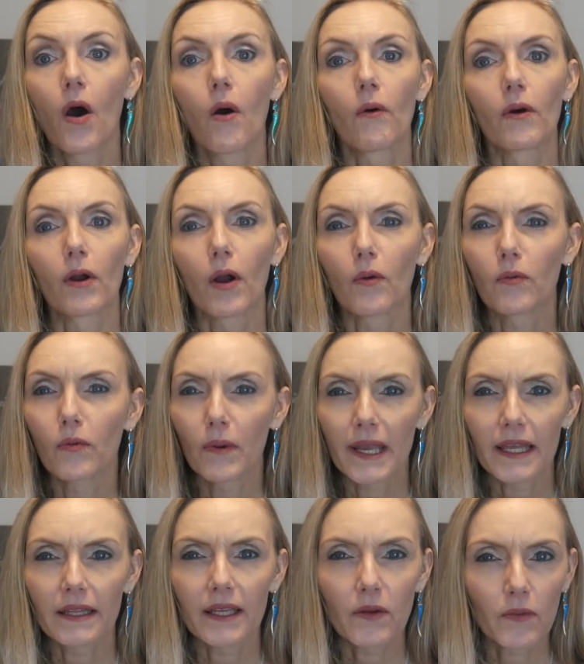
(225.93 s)
or a
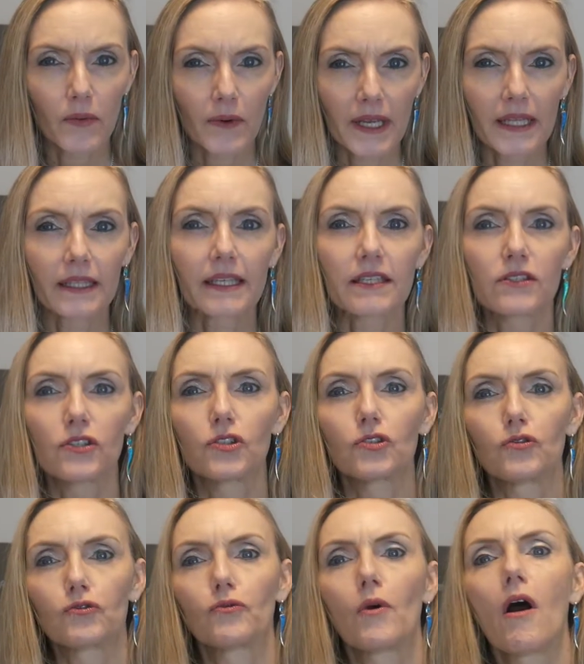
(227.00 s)
really, really
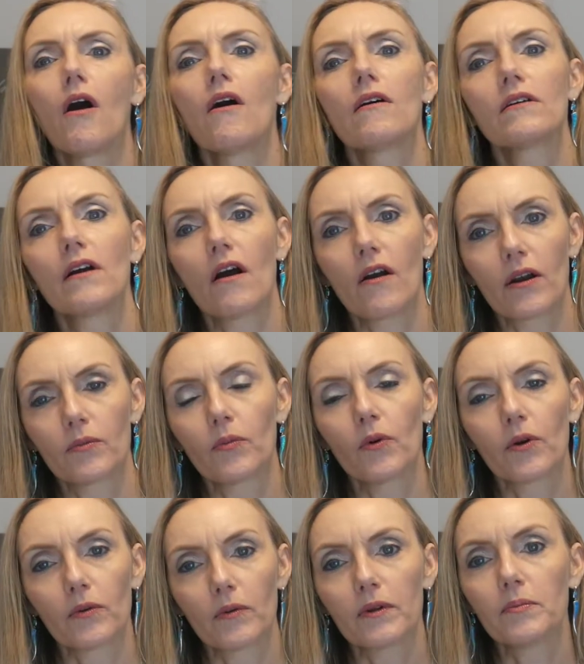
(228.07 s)
strong
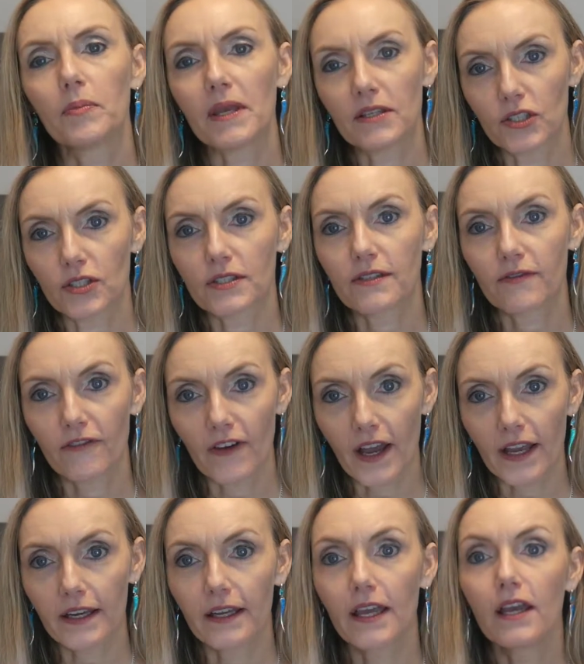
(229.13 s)
cardboard would be just
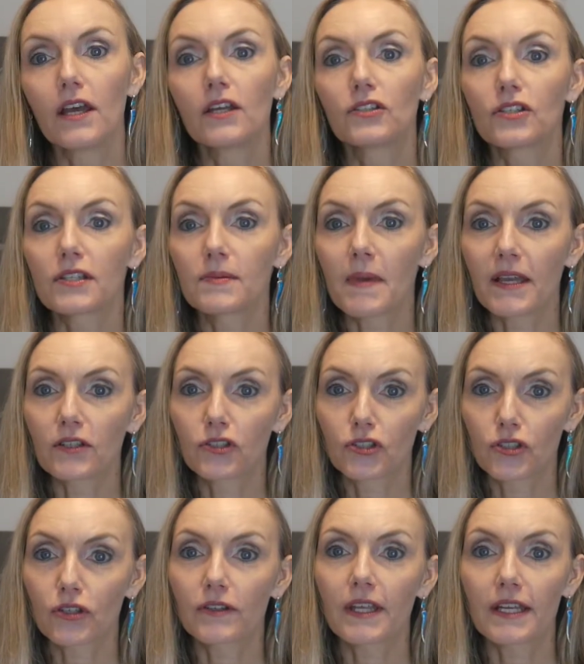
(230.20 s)
fine. Just make
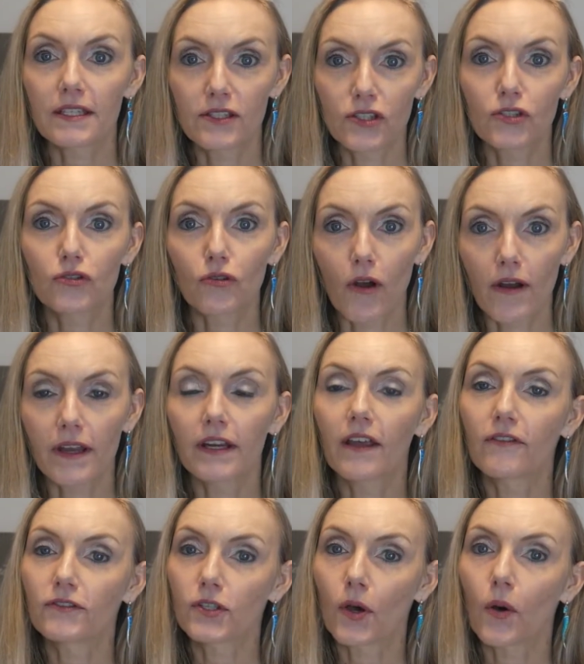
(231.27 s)
sure that it's strong enough
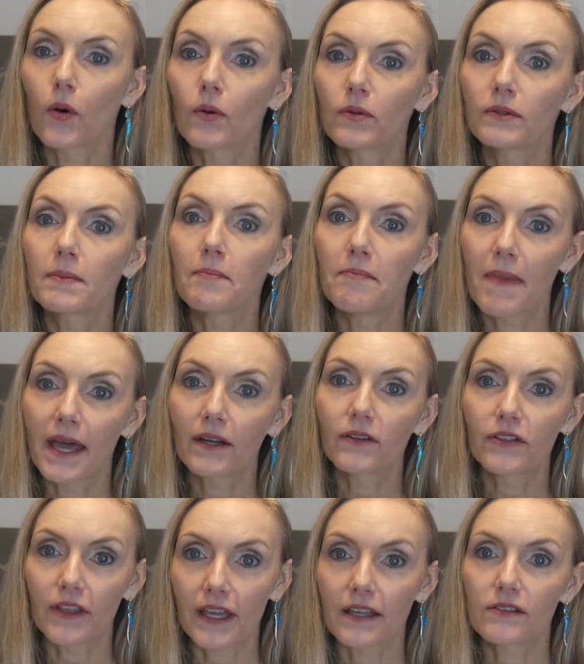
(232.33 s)
to hold metal
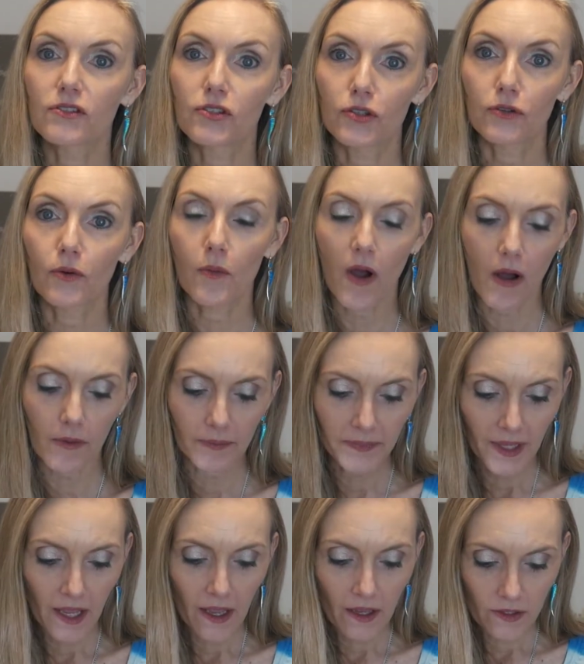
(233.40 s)
things to the wall.
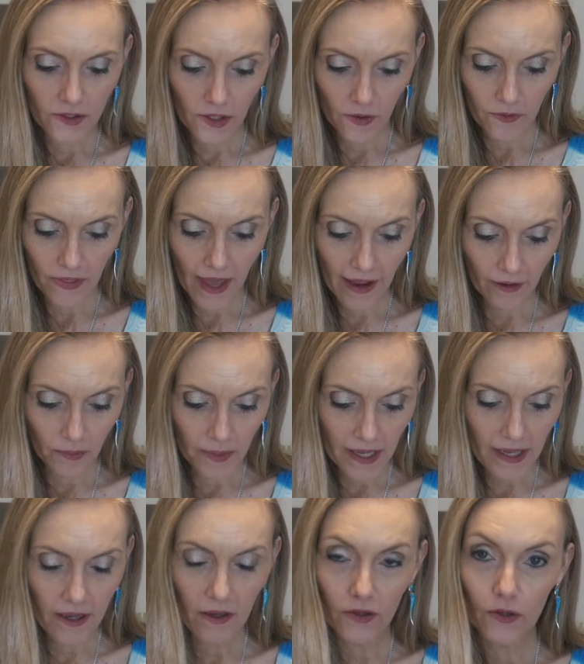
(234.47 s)
So that'll
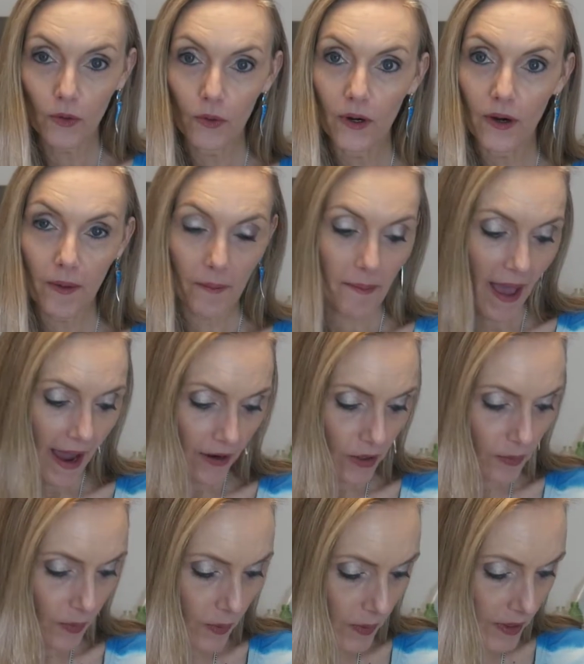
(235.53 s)
be your backer
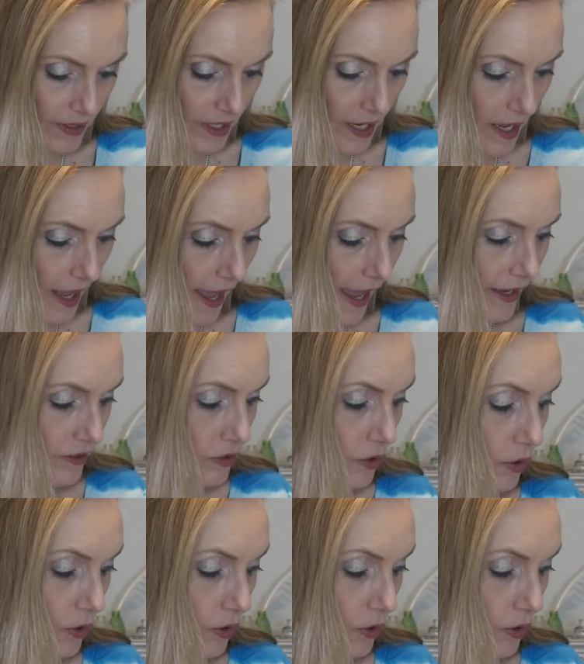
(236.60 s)
board. And you're